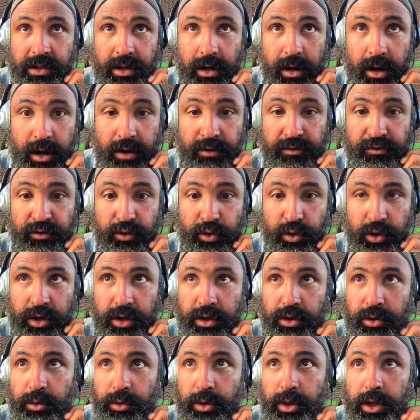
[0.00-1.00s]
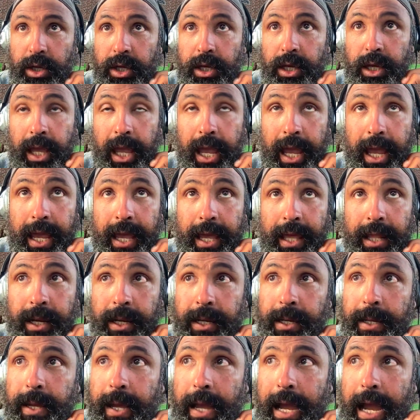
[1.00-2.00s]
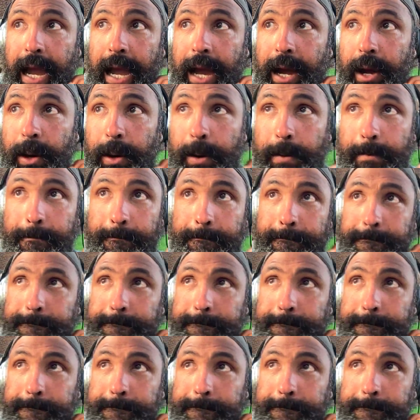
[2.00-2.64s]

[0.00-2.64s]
are for you, and how